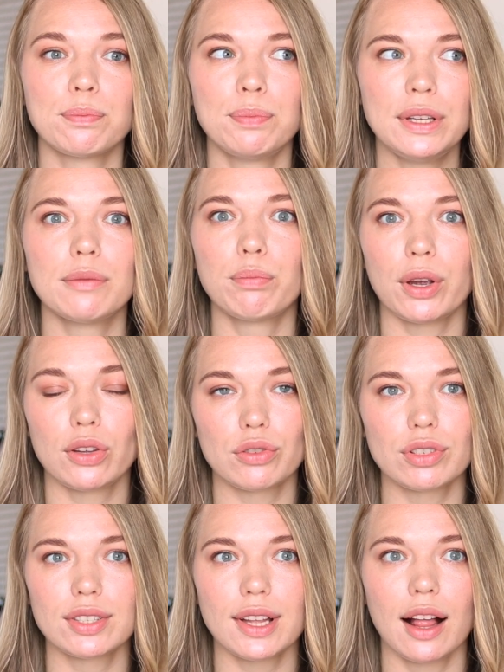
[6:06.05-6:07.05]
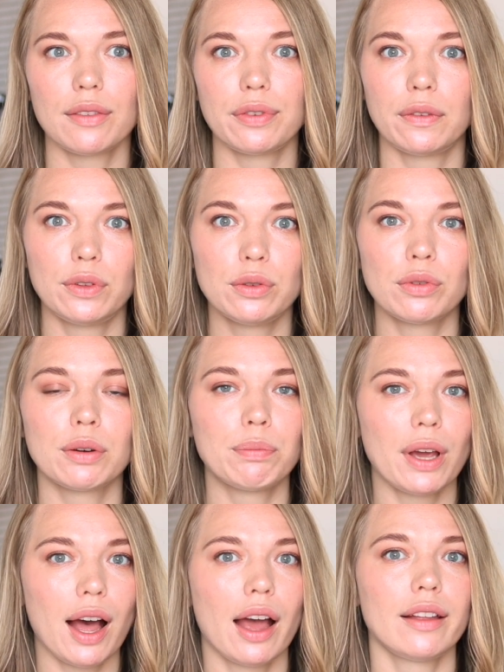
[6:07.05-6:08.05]
being by yourself, if you're
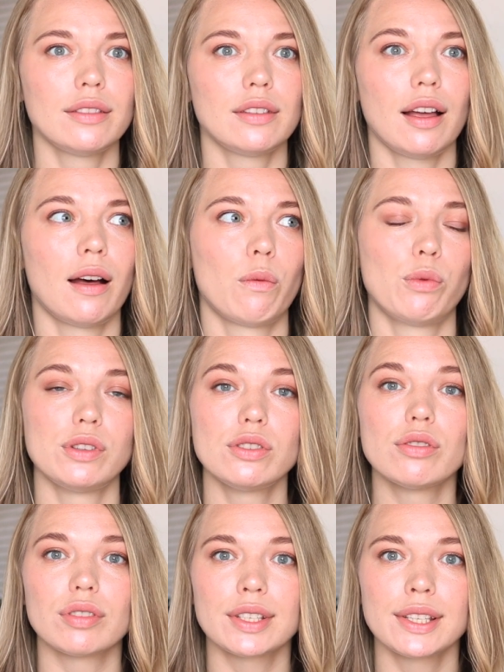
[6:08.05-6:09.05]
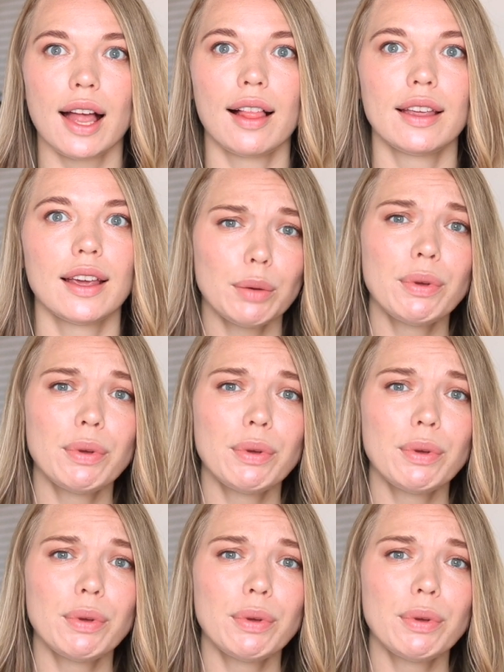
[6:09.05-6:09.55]
behind what you're selling,